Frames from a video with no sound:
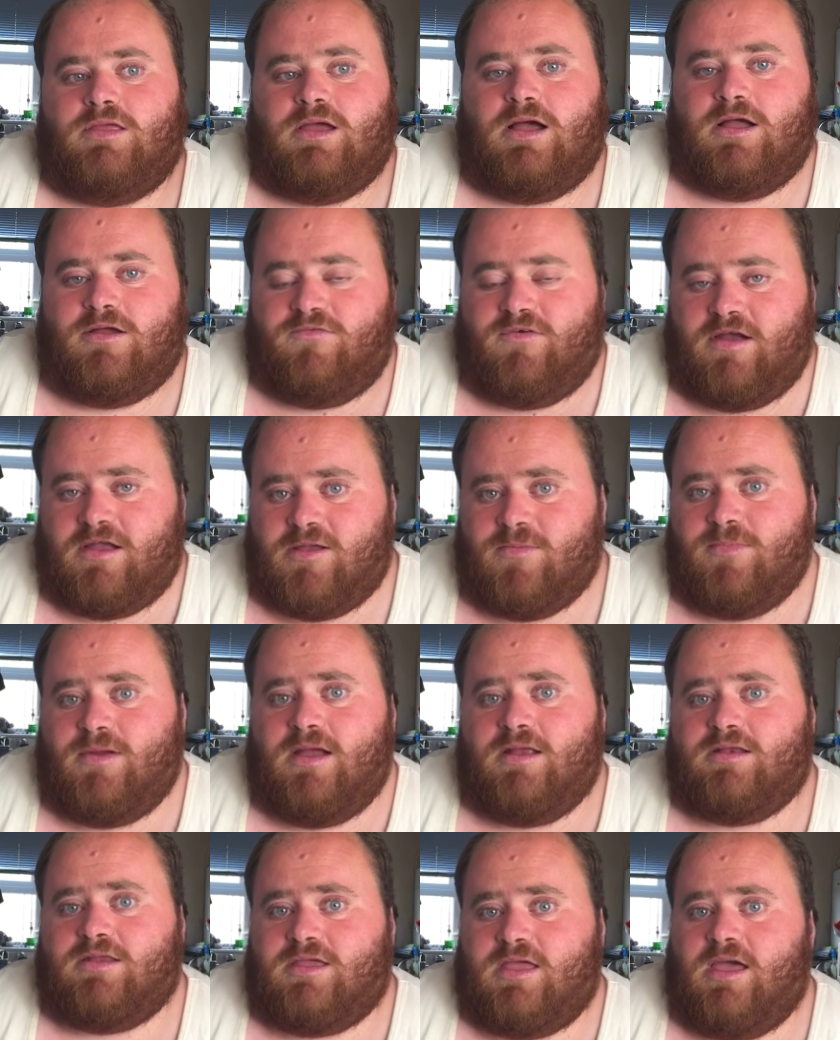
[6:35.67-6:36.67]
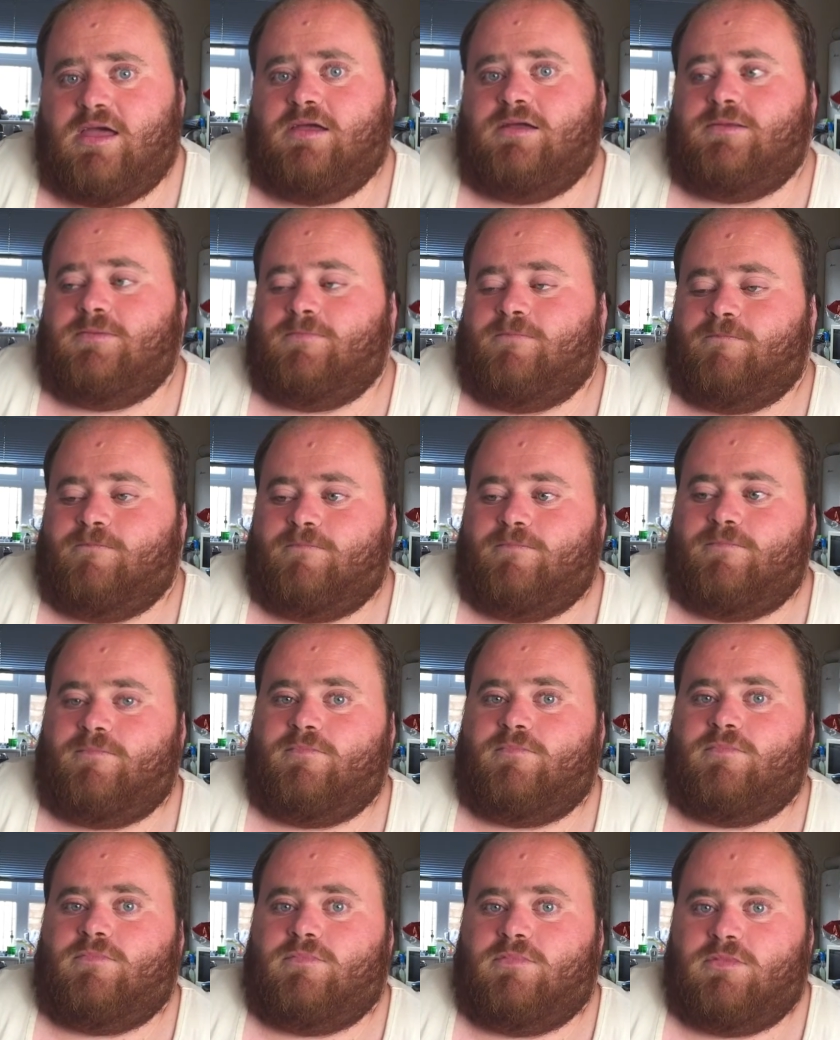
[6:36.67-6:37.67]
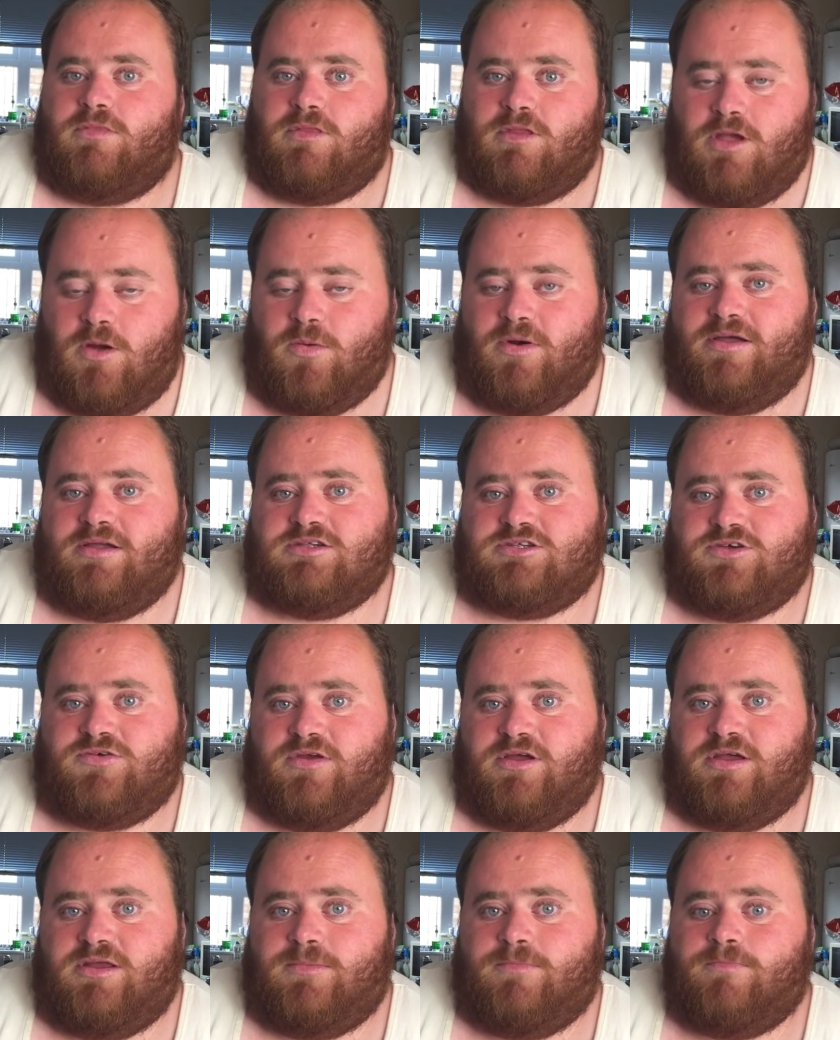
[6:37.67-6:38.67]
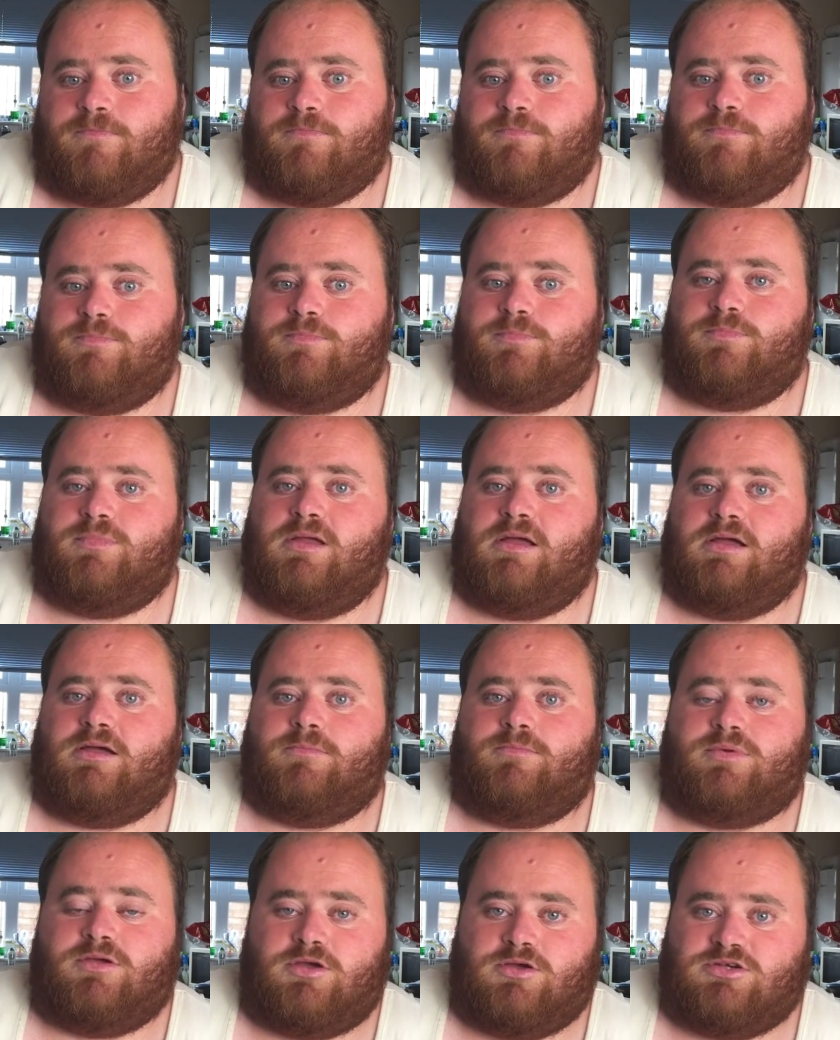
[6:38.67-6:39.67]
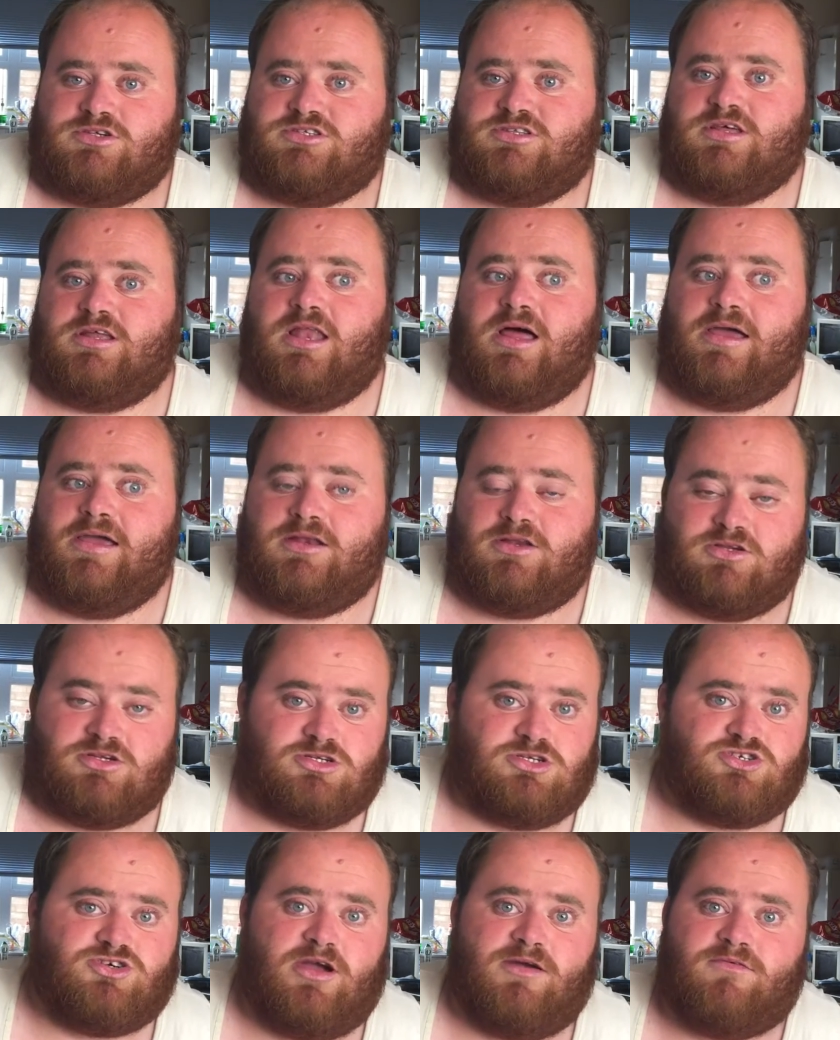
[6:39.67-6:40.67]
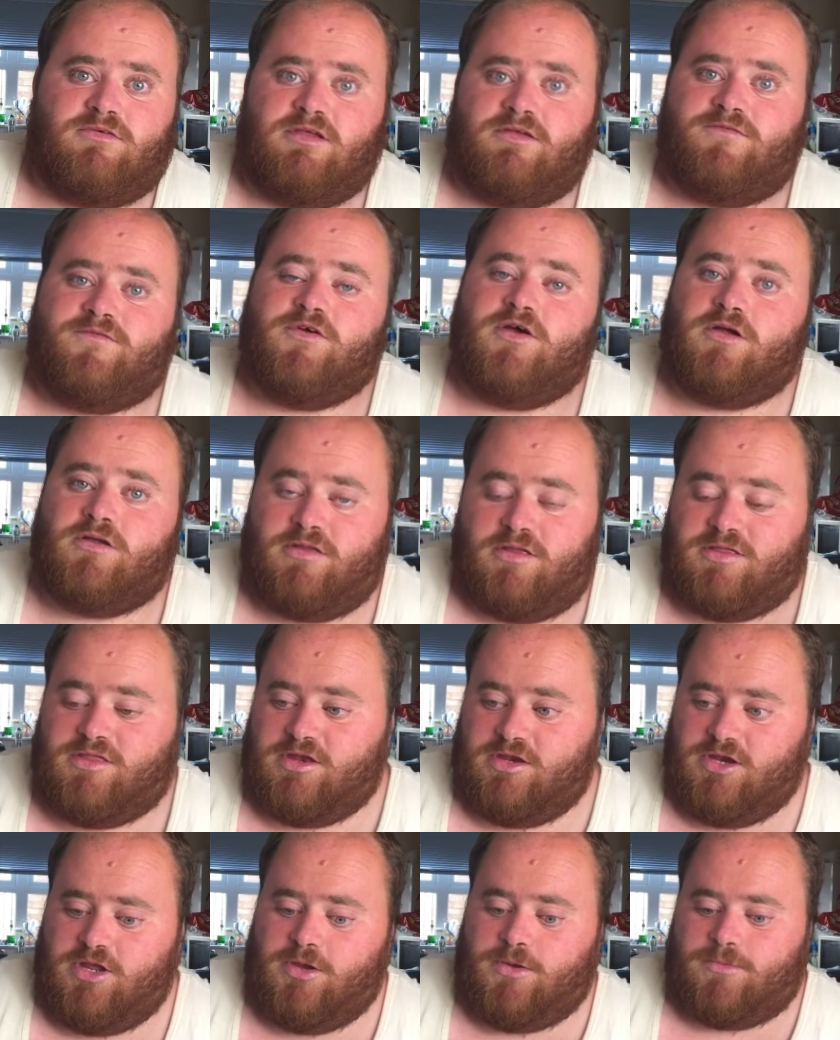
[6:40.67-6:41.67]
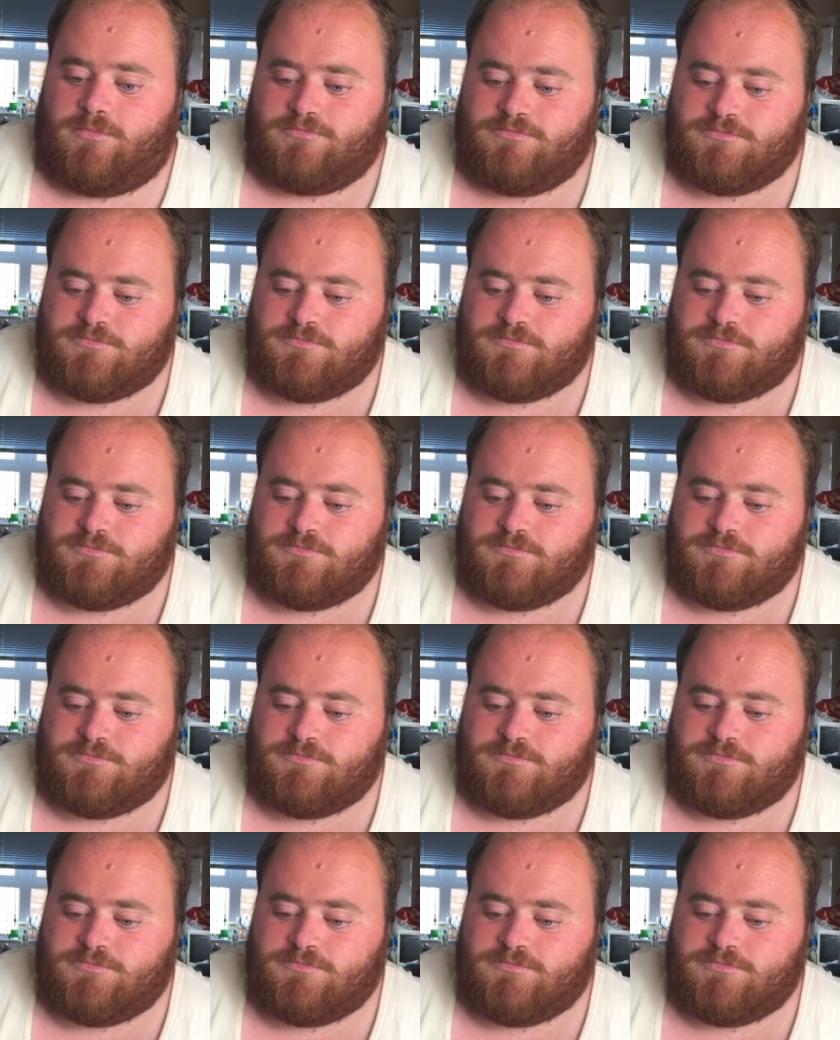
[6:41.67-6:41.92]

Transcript: I recommend getting a white screen because the light doesn't travel further than you.